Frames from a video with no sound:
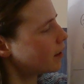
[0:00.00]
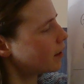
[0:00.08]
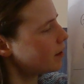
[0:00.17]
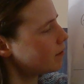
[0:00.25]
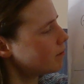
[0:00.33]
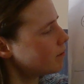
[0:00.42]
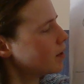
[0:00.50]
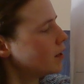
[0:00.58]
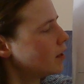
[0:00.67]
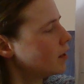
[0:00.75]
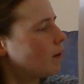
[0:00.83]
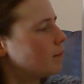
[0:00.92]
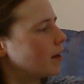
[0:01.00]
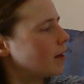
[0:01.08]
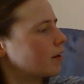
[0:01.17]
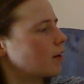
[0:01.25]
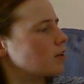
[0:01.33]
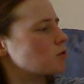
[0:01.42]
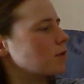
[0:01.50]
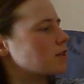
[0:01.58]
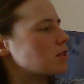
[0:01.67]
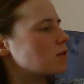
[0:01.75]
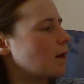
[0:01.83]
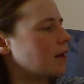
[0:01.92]
Okay, I'm now going to
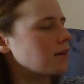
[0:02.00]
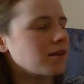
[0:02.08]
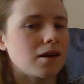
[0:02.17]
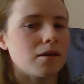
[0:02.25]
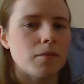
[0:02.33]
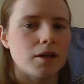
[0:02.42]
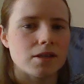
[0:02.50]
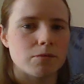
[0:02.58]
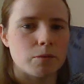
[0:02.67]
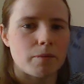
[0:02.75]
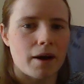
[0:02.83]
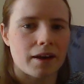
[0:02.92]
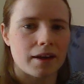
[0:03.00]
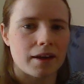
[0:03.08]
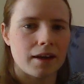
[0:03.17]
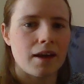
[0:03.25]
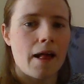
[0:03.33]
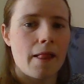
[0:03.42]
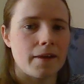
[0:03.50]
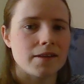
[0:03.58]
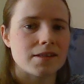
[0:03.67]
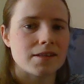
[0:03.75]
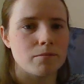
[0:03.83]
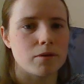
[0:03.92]
expand out my double bracket and
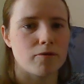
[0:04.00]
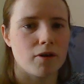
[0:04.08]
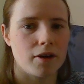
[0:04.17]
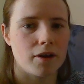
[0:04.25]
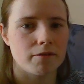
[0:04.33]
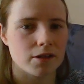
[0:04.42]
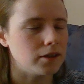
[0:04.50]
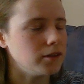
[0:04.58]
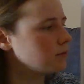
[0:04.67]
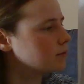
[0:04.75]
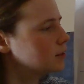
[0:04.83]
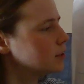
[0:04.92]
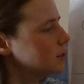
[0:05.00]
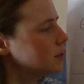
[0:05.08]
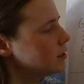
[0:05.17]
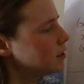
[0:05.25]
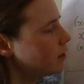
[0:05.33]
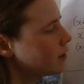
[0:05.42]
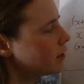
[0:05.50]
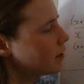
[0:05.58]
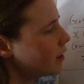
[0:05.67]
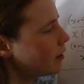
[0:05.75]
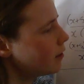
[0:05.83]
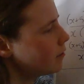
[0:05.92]
then simplify the result.
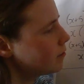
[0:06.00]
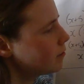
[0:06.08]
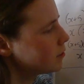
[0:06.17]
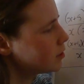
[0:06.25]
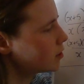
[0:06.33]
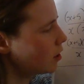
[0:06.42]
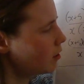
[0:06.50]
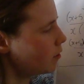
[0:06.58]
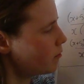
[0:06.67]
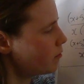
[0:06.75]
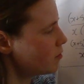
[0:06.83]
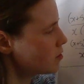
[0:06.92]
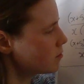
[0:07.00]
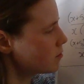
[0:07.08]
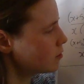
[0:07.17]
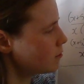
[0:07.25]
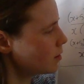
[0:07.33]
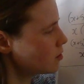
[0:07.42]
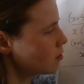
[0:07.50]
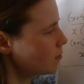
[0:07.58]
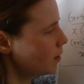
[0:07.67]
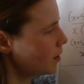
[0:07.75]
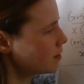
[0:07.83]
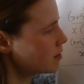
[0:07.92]
Okay, so first of all, my
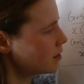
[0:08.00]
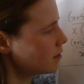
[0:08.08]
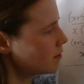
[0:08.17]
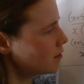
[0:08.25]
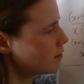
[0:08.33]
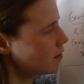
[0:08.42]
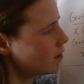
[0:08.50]
denominator